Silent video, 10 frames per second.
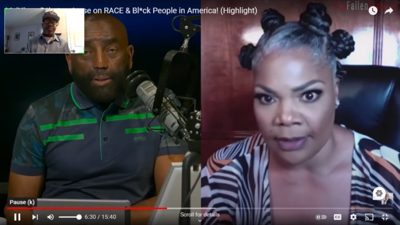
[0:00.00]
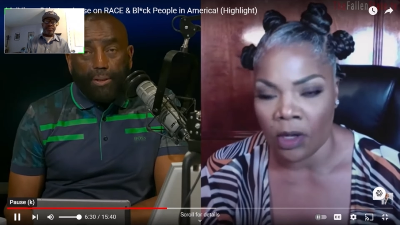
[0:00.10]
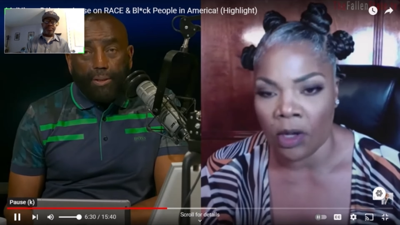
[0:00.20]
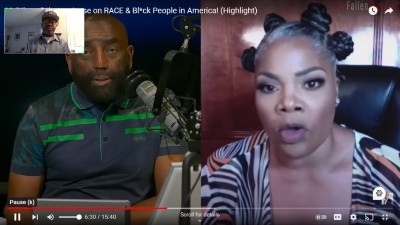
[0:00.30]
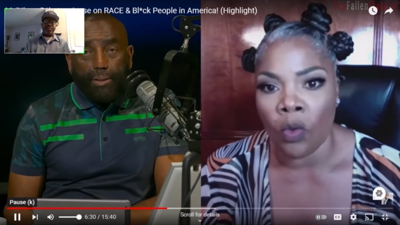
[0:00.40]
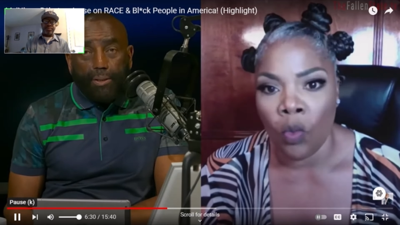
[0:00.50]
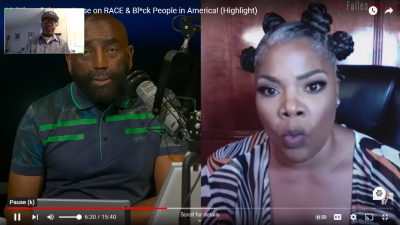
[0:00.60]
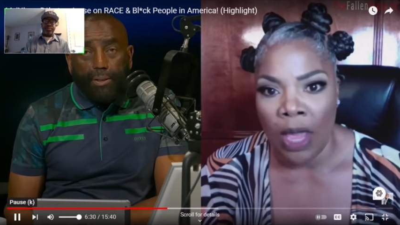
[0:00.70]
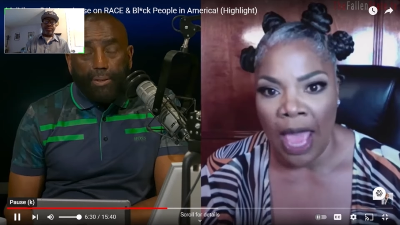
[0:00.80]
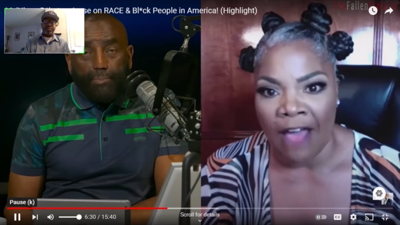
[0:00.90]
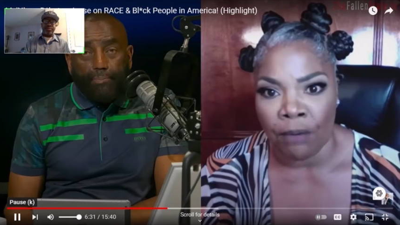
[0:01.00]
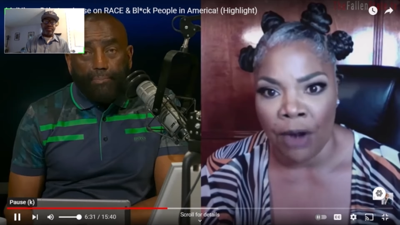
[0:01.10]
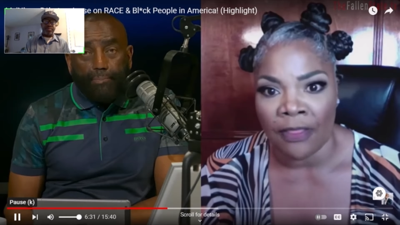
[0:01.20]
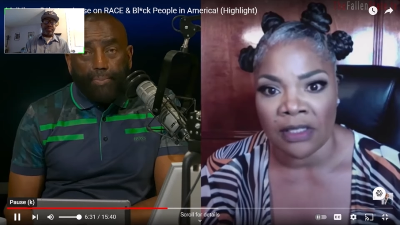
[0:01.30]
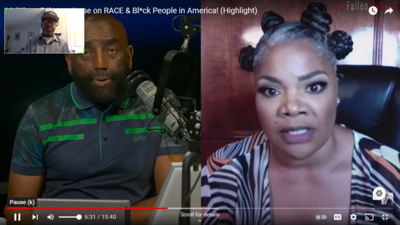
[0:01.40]
Speaker 1: again,
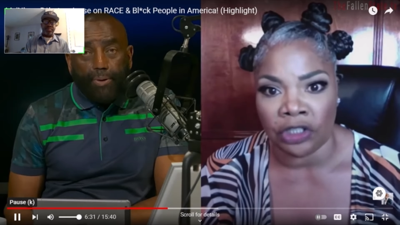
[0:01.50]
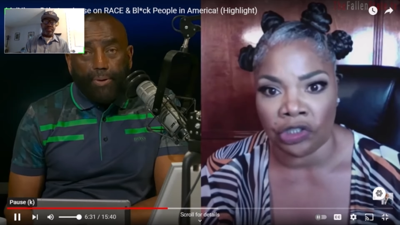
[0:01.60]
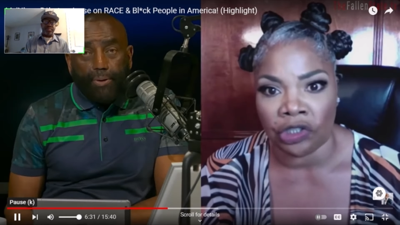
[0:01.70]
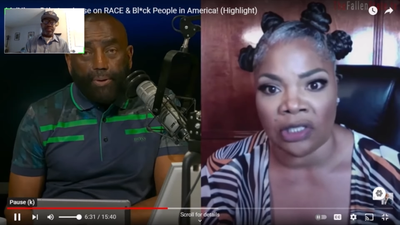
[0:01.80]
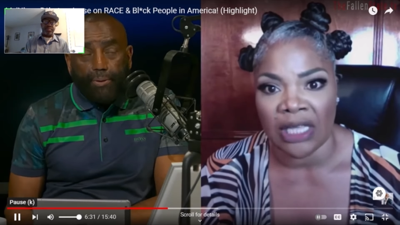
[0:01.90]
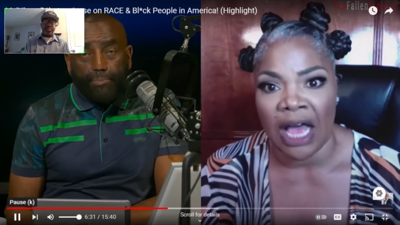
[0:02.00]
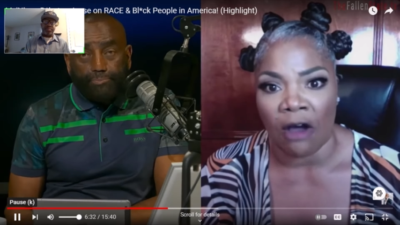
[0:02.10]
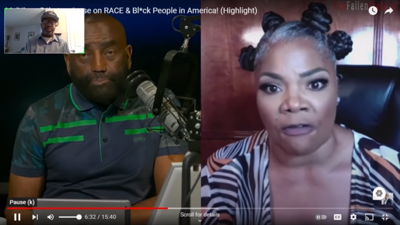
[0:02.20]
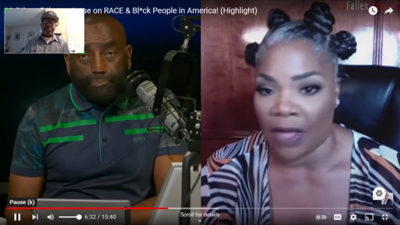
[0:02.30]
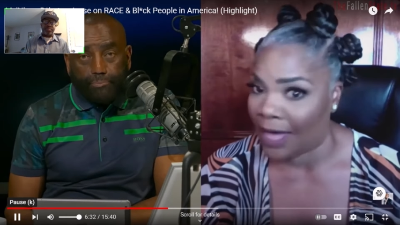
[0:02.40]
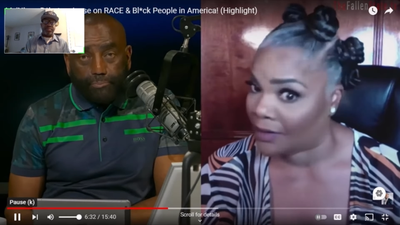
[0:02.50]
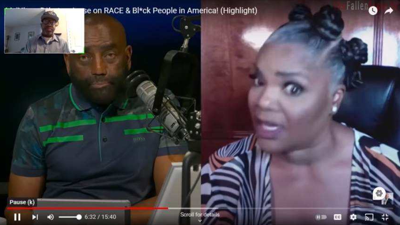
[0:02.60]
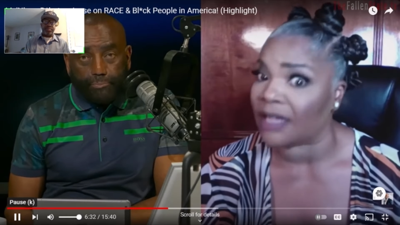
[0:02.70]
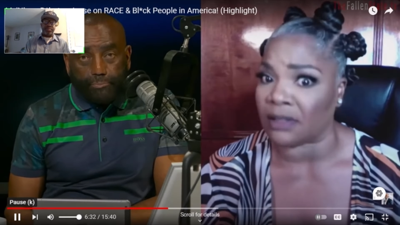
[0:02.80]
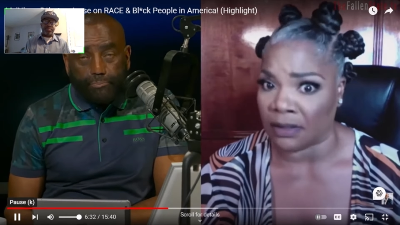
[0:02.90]
when we have brothers such as
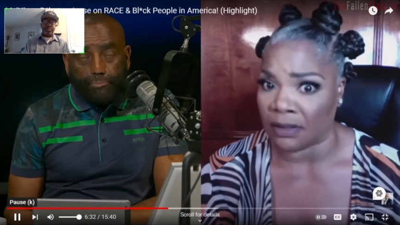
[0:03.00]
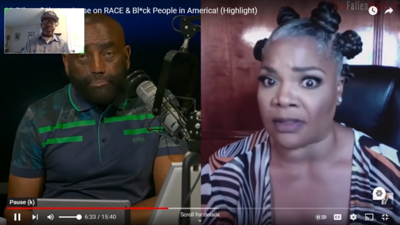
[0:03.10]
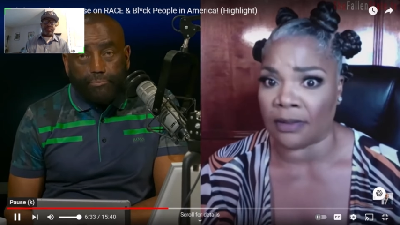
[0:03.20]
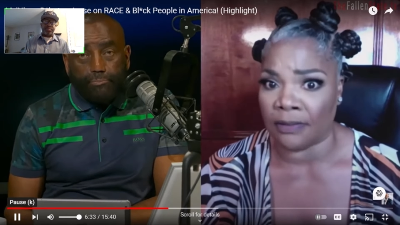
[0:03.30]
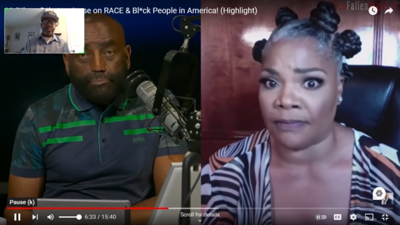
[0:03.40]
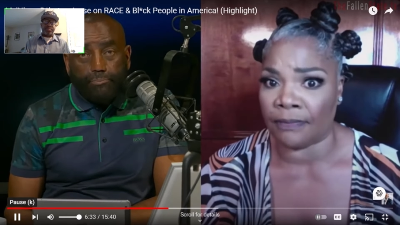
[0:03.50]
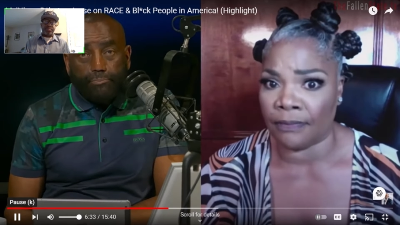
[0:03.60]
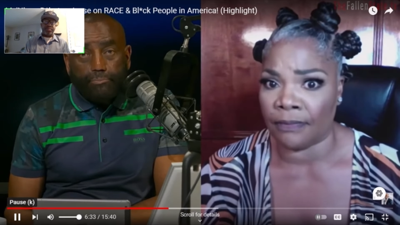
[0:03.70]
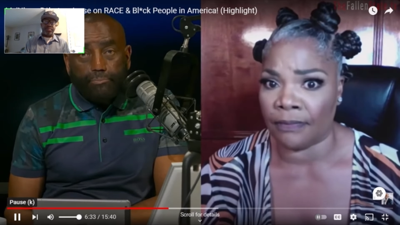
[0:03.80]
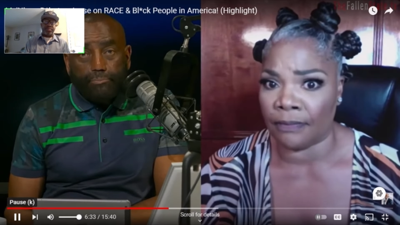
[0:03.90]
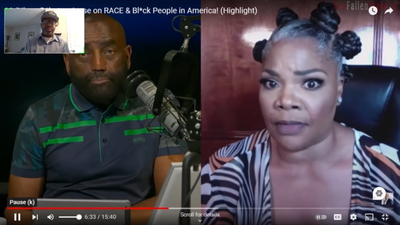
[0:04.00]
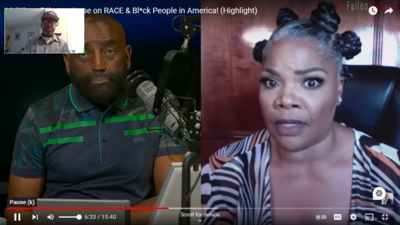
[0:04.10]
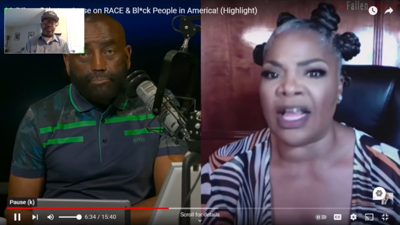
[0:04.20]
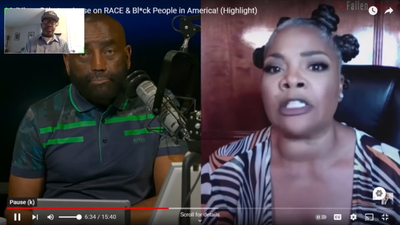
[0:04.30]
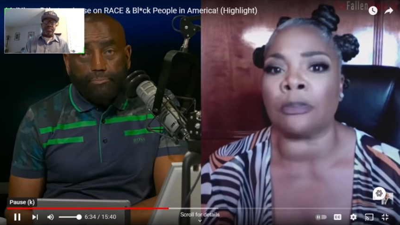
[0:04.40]
yourself and sisters
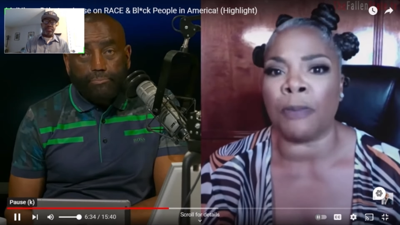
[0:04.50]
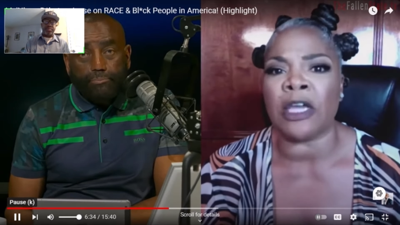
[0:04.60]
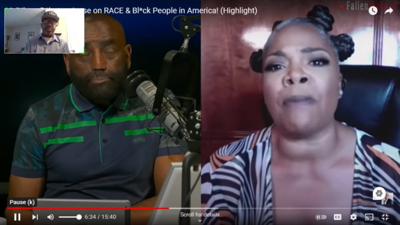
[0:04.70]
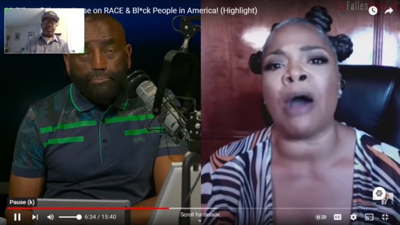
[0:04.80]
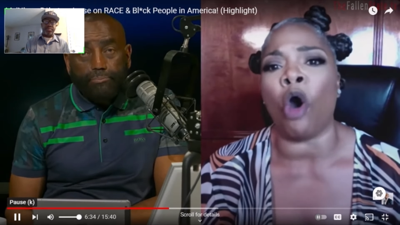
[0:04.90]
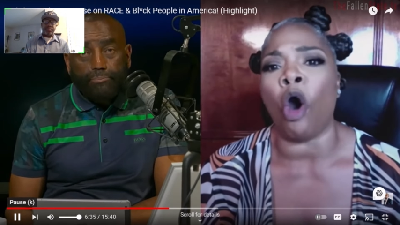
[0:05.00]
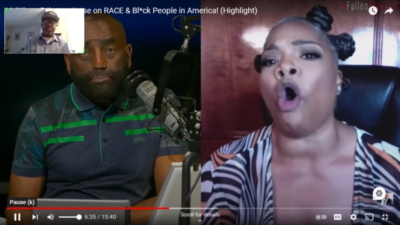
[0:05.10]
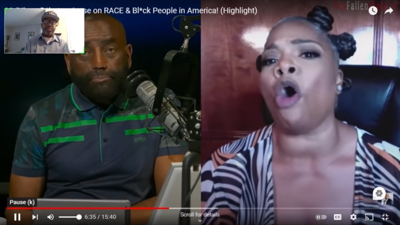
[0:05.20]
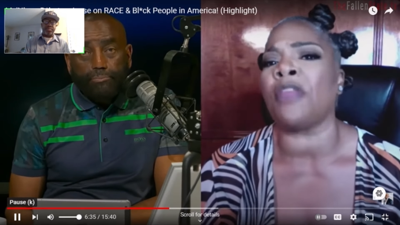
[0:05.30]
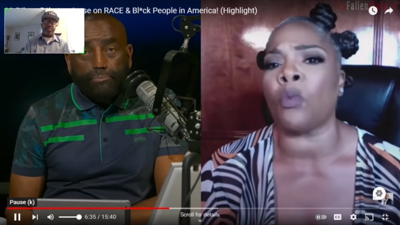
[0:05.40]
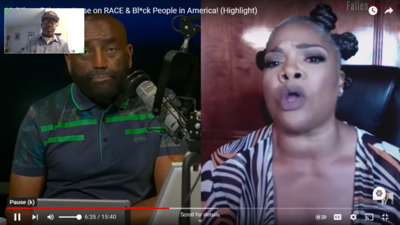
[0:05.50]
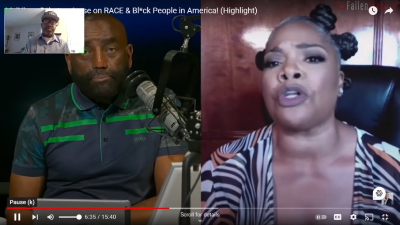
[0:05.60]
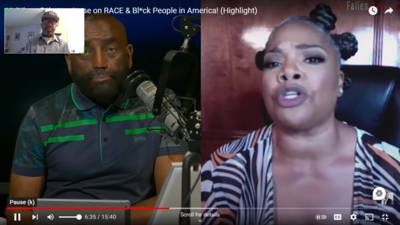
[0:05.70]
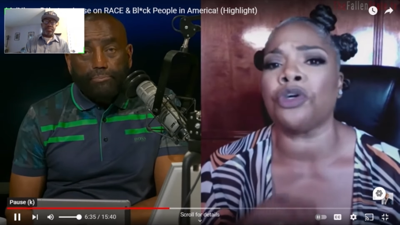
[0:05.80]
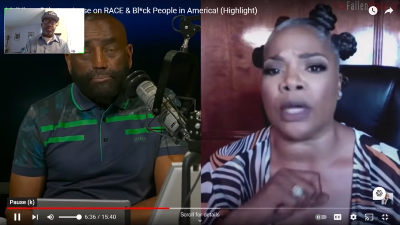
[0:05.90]
that speak
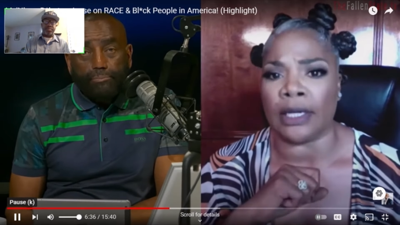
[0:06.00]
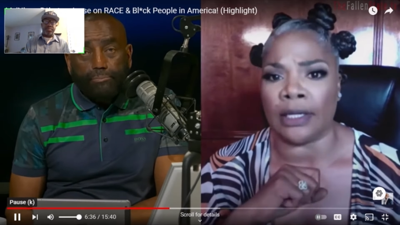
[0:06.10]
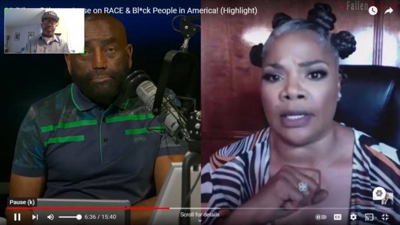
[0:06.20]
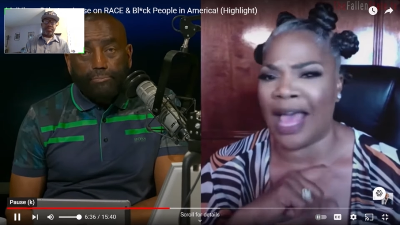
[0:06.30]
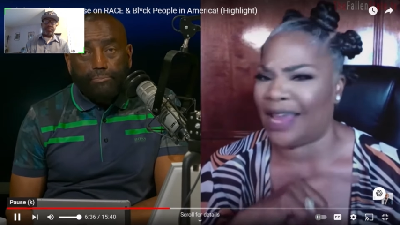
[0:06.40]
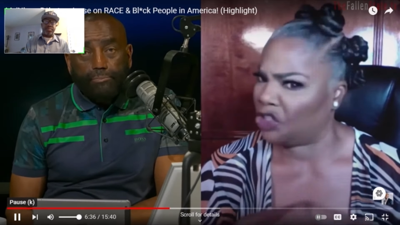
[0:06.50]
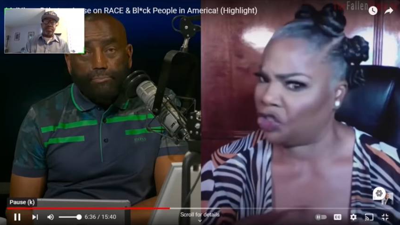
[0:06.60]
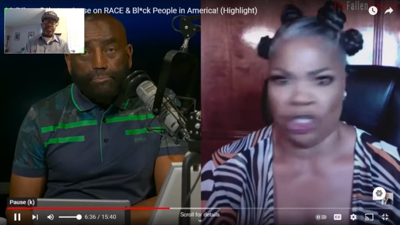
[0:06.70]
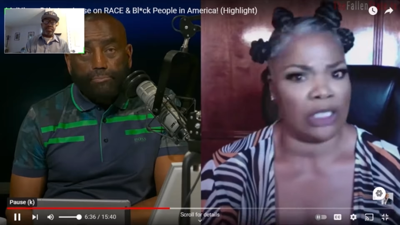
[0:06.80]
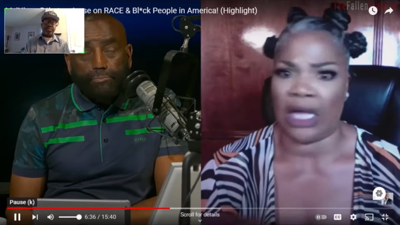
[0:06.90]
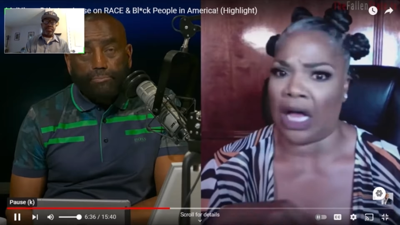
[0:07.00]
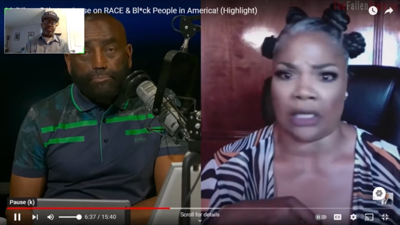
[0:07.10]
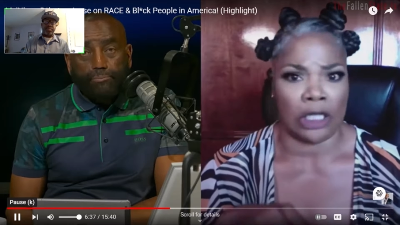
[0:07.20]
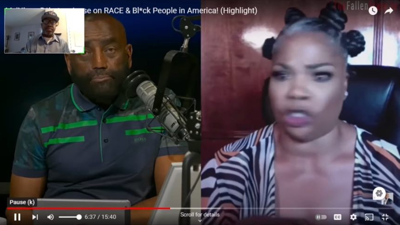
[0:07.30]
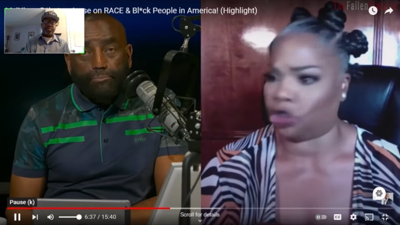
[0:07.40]
about all that we're doing,
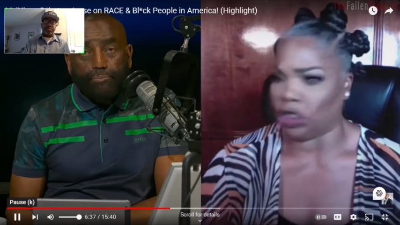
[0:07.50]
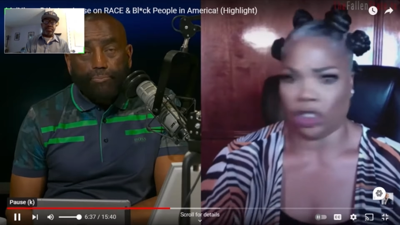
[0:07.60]
and it's